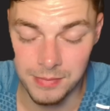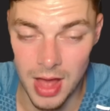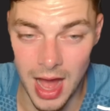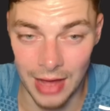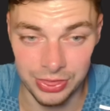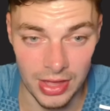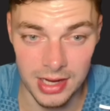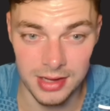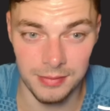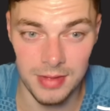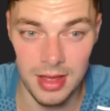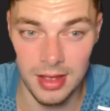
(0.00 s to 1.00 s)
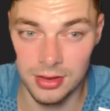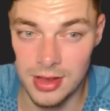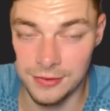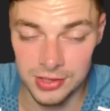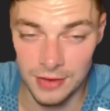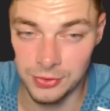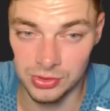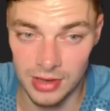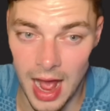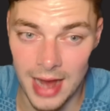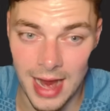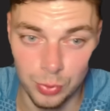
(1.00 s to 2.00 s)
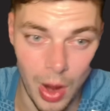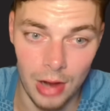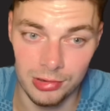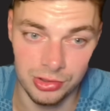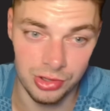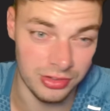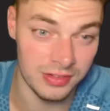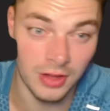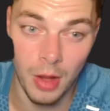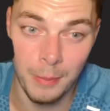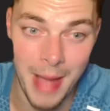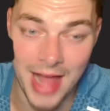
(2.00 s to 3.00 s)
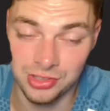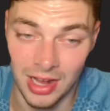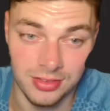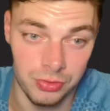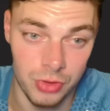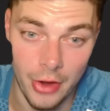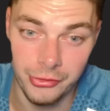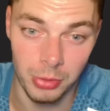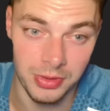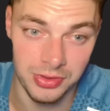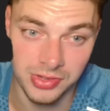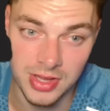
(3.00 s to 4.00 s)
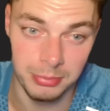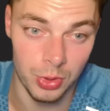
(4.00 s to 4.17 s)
I think if Sheffield United had Wilder in charge, they've got a better chance of going up this season.